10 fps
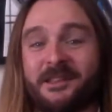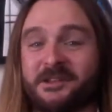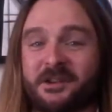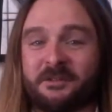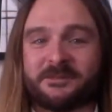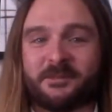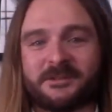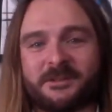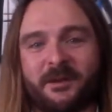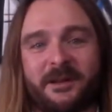This show is
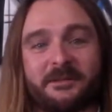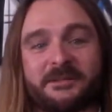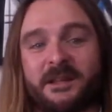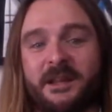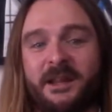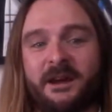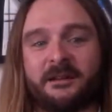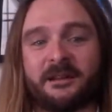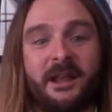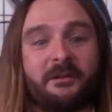sponsored by Nelson
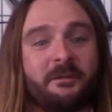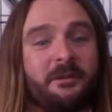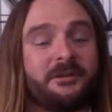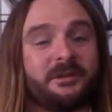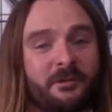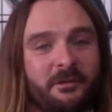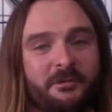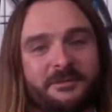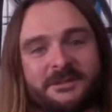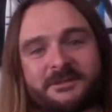Hilliard, cloud computing
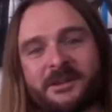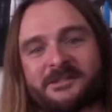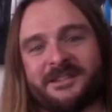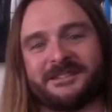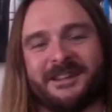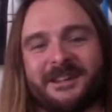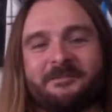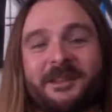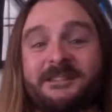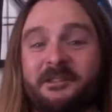recruitment specialist,
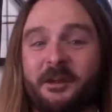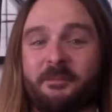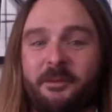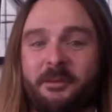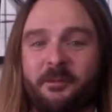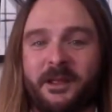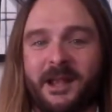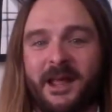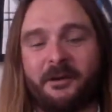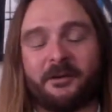placing great people in
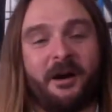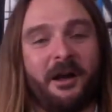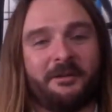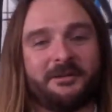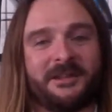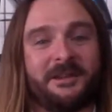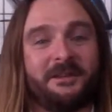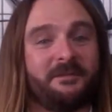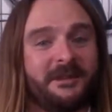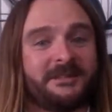cloud,
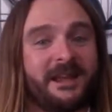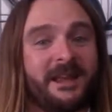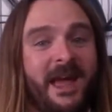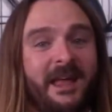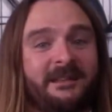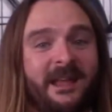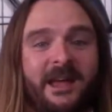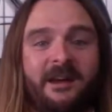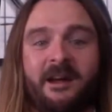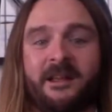IoT, fintech and
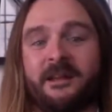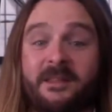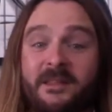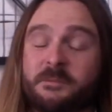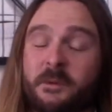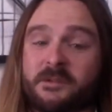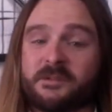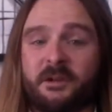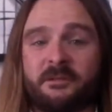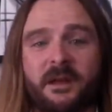AI. In this week's
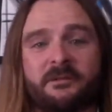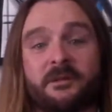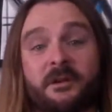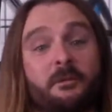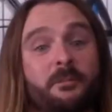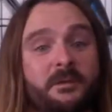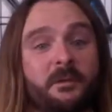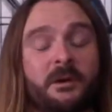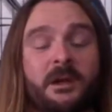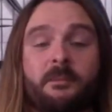show, Dave and I will be
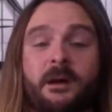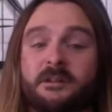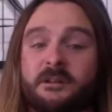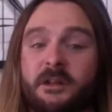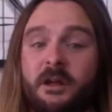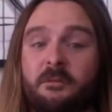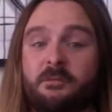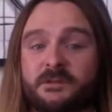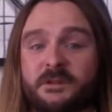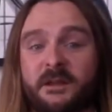talking about a
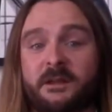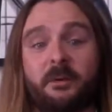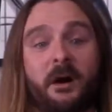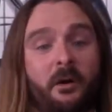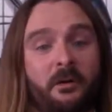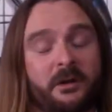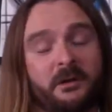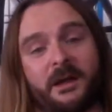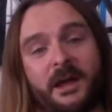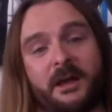global study by
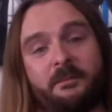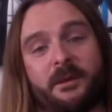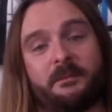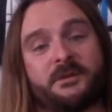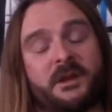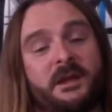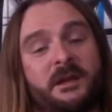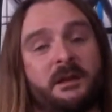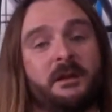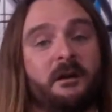Oracle and
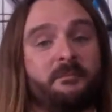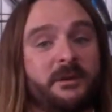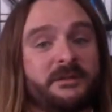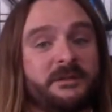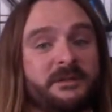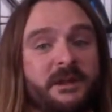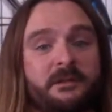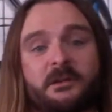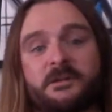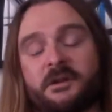KPMG of business
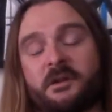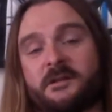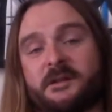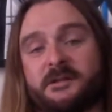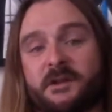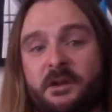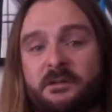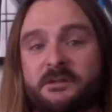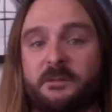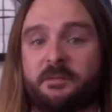technology and IT
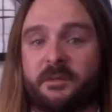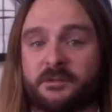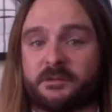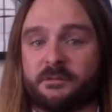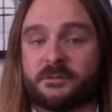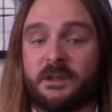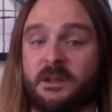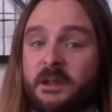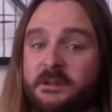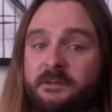security professionals
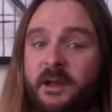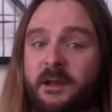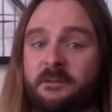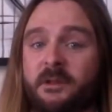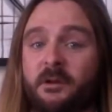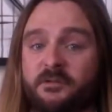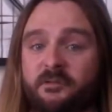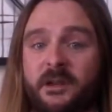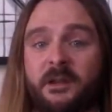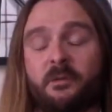has found
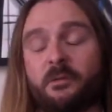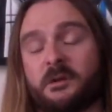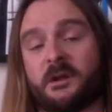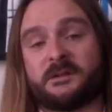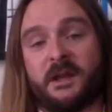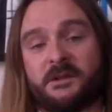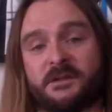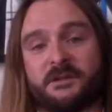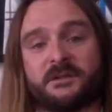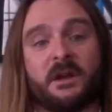Australian
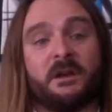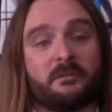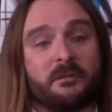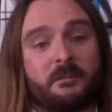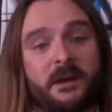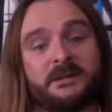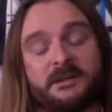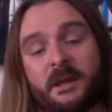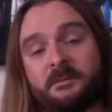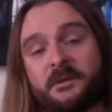organisations remain
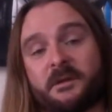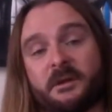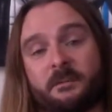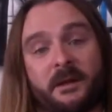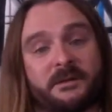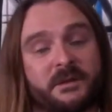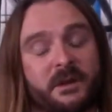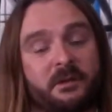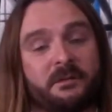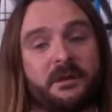skeptical about the
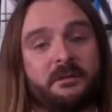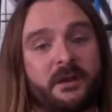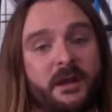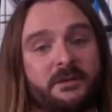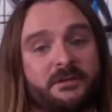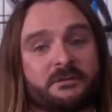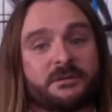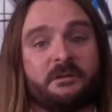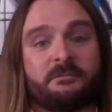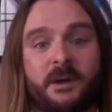security
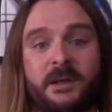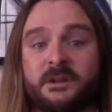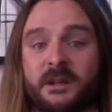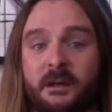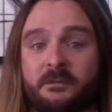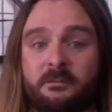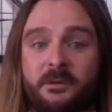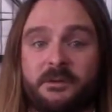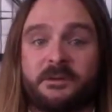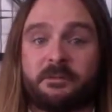credentials of major cloud
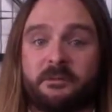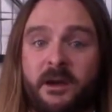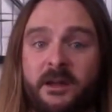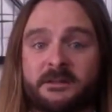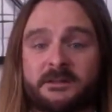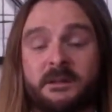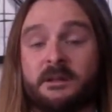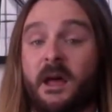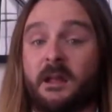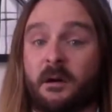computing providers
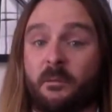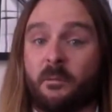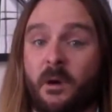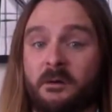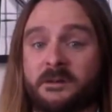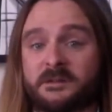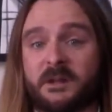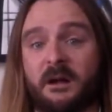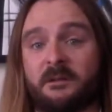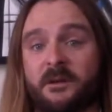and are worried
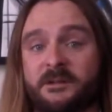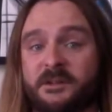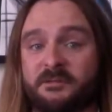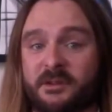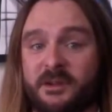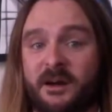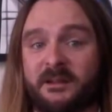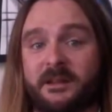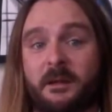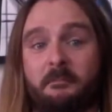staff are
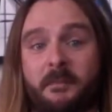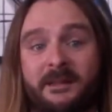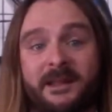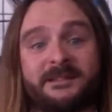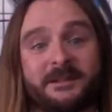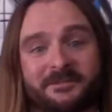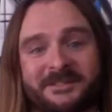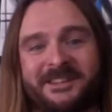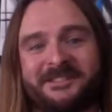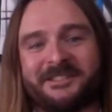disregarding mandated
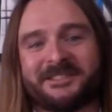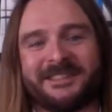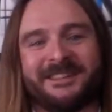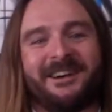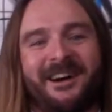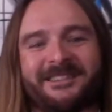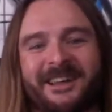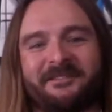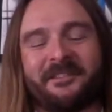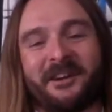procedures. Hi,
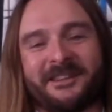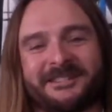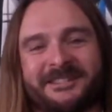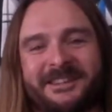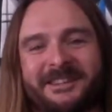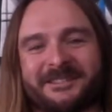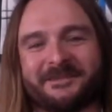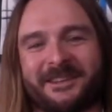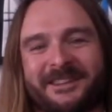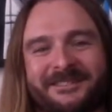Dave. Great to see you this
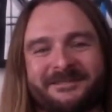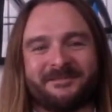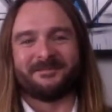week.